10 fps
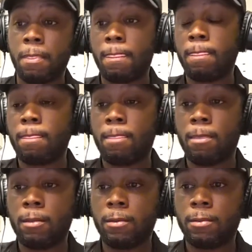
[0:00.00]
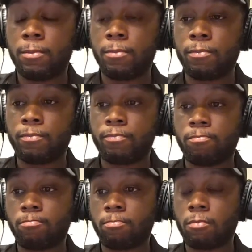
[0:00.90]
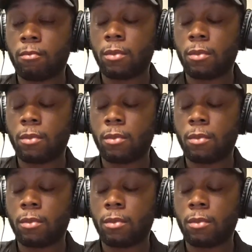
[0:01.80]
(silence)